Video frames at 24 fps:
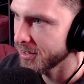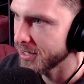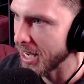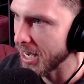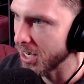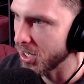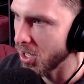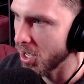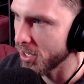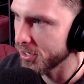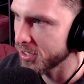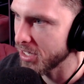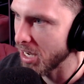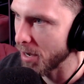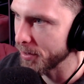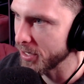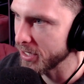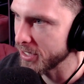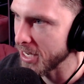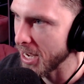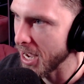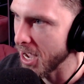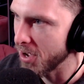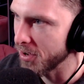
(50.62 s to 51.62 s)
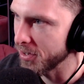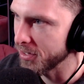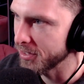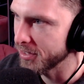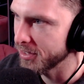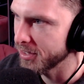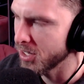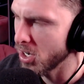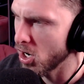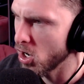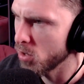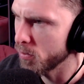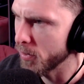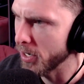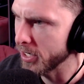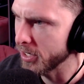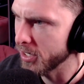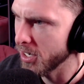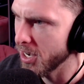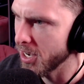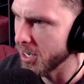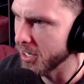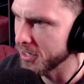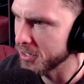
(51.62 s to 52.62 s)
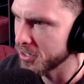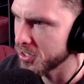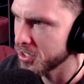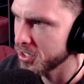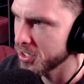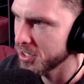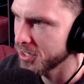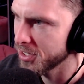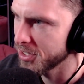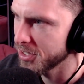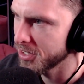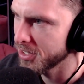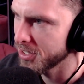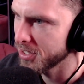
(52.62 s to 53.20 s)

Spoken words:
Santa Claus is coming to town. Oh my gosh.